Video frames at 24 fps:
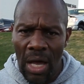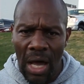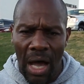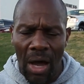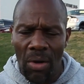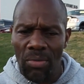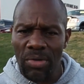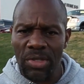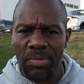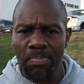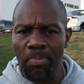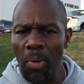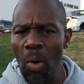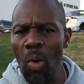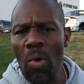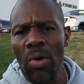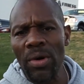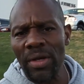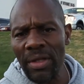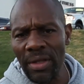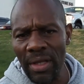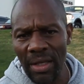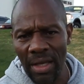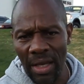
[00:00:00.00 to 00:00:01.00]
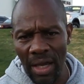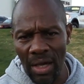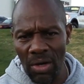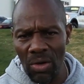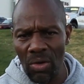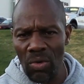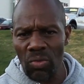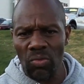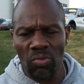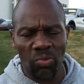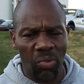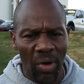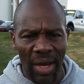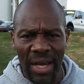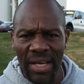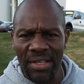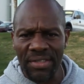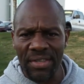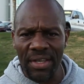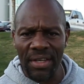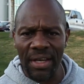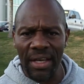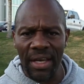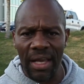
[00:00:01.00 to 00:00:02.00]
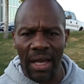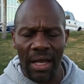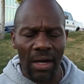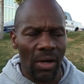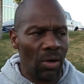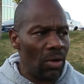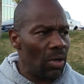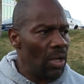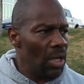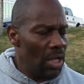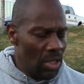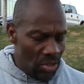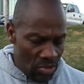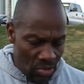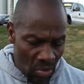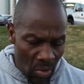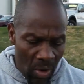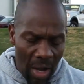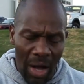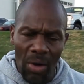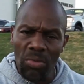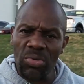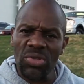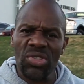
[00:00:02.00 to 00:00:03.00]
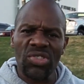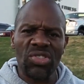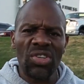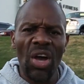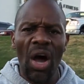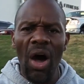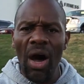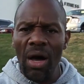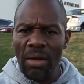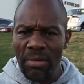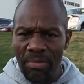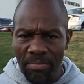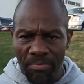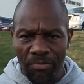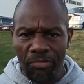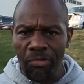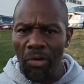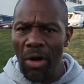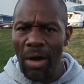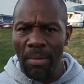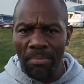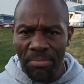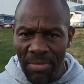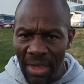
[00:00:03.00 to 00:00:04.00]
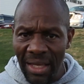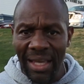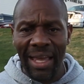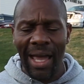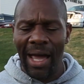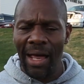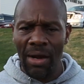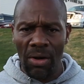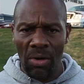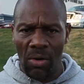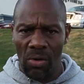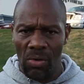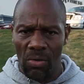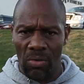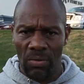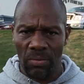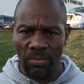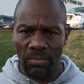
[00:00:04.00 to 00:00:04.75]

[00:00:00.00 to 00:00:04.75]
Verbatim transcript: I was born in the ghetto, raised in the ghetto, so I was taught from the ghetto.